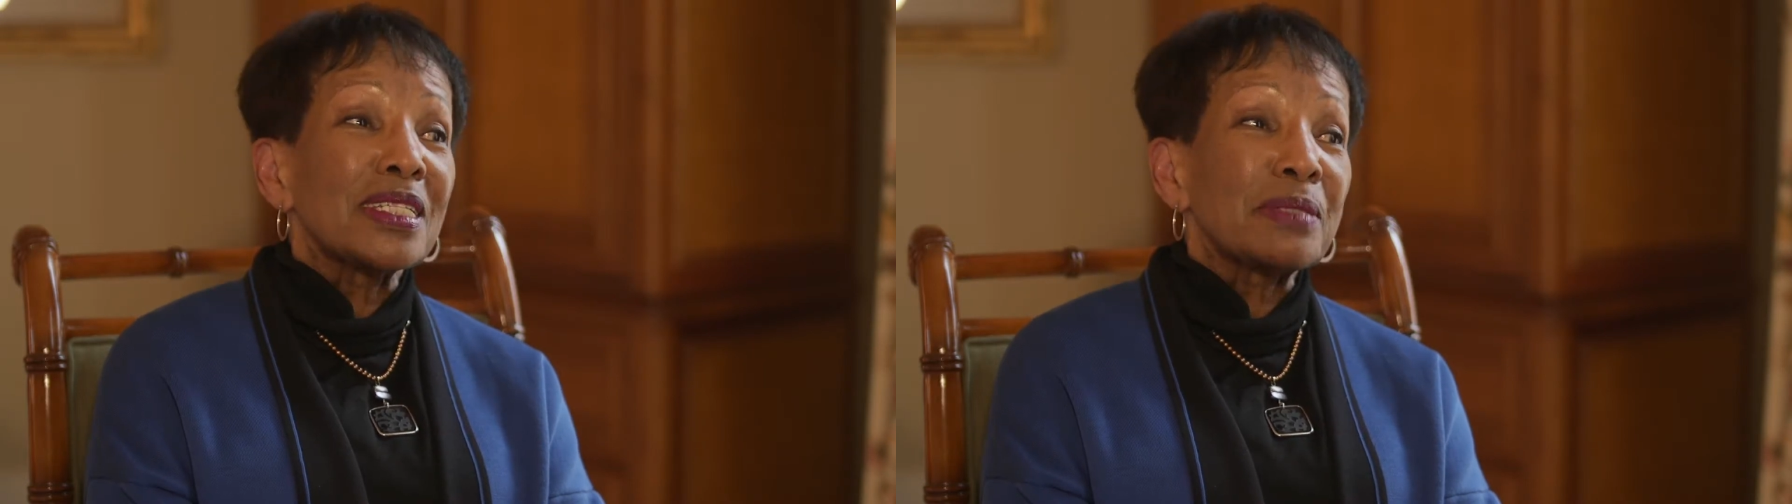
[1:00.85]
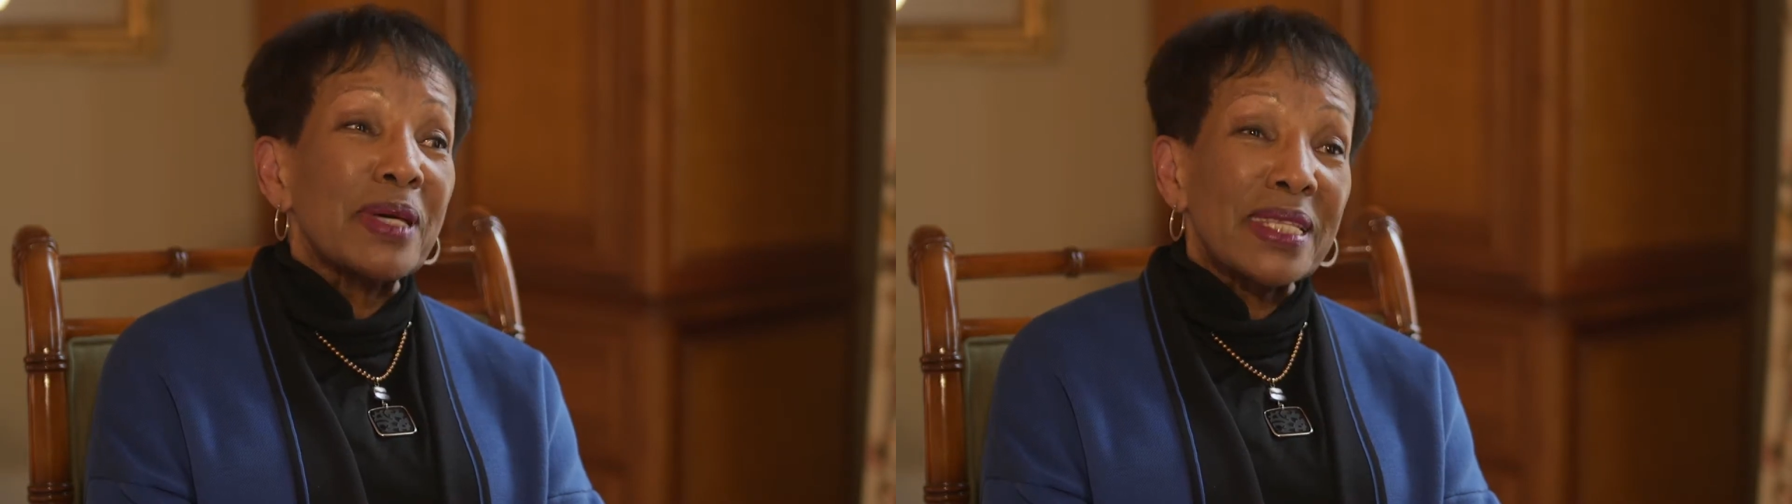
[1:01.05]

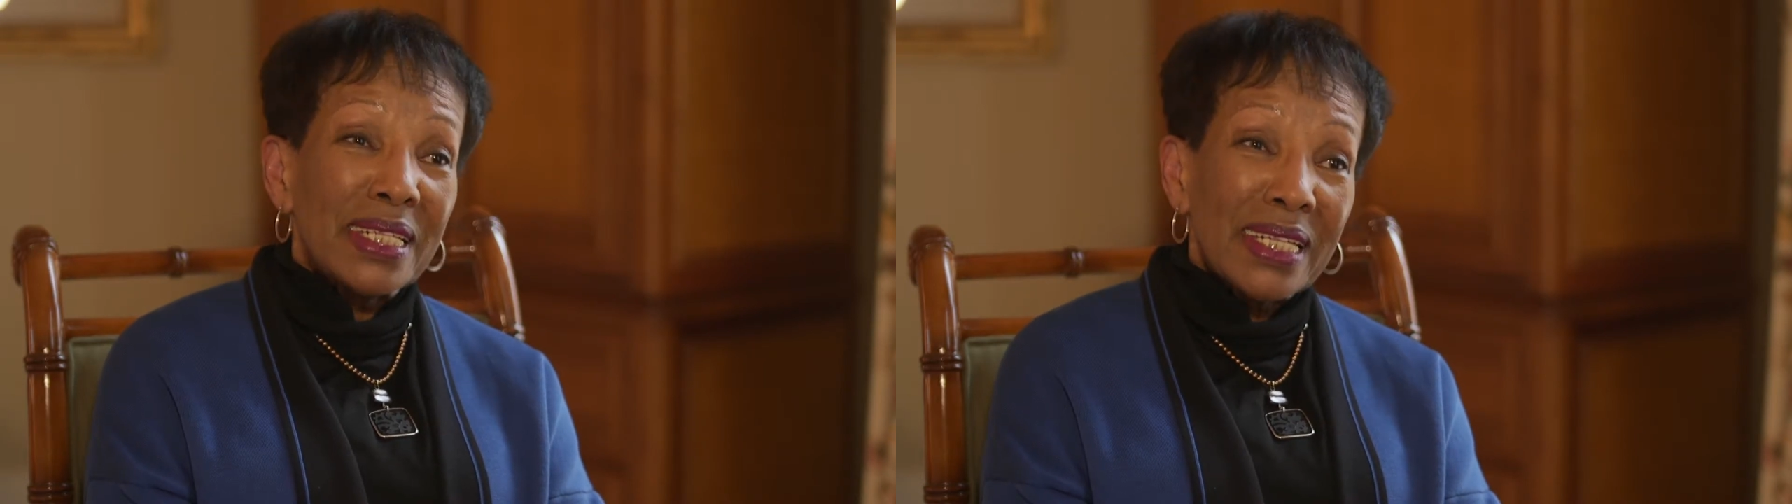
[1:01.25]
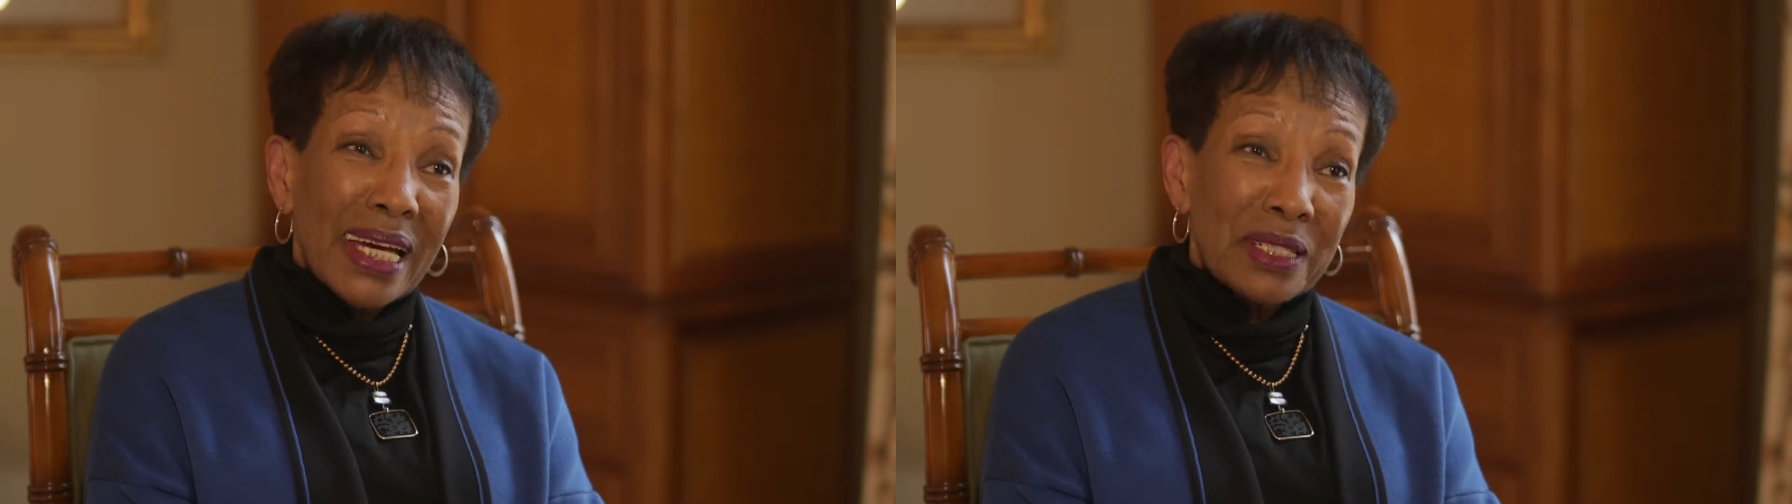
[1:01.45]
spent
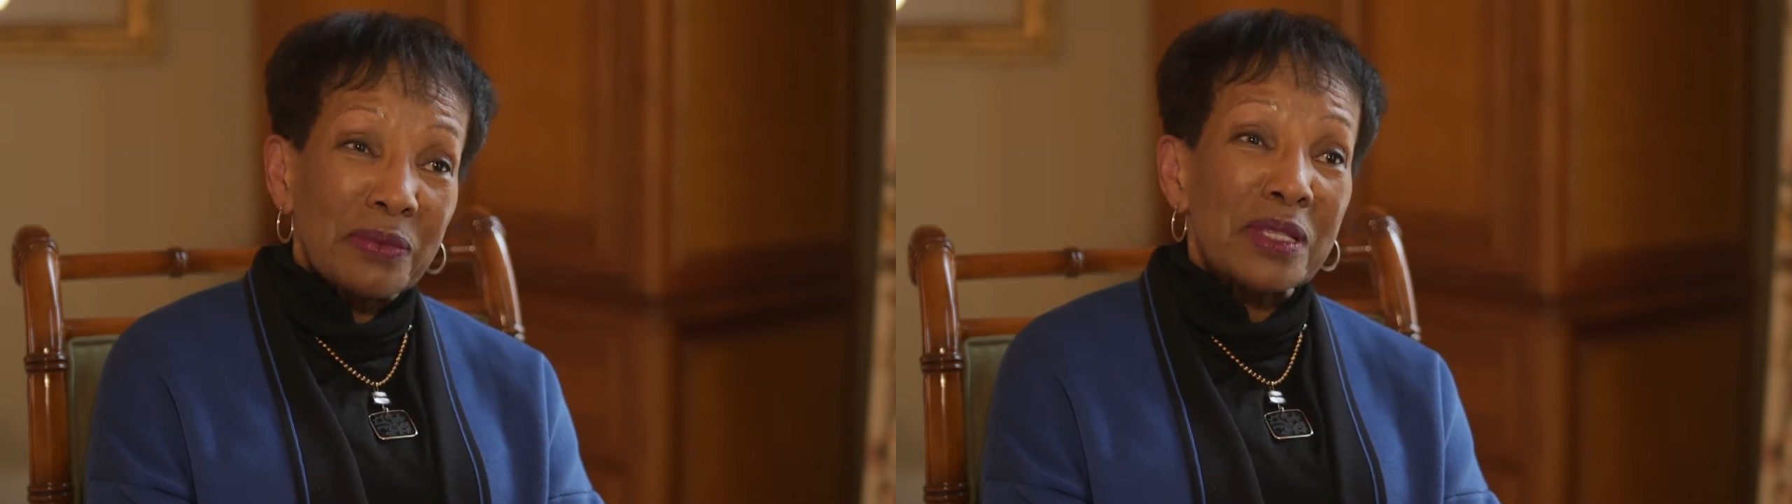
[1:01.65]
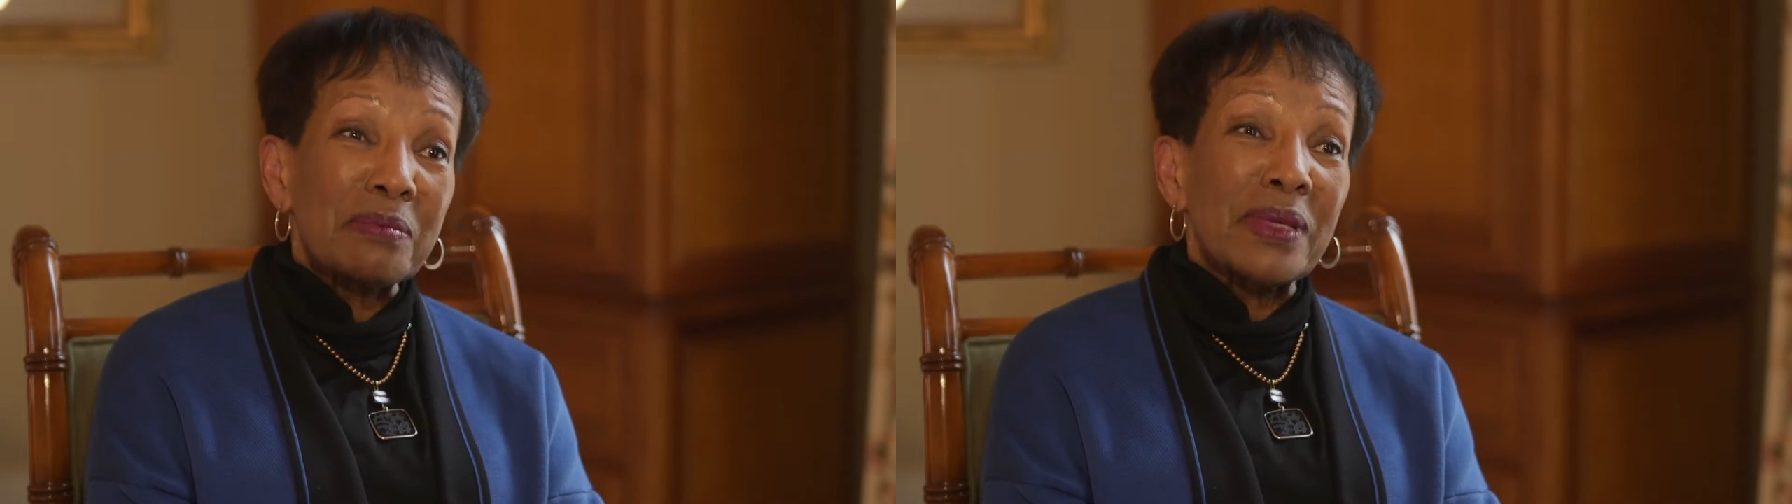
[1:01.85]
the night with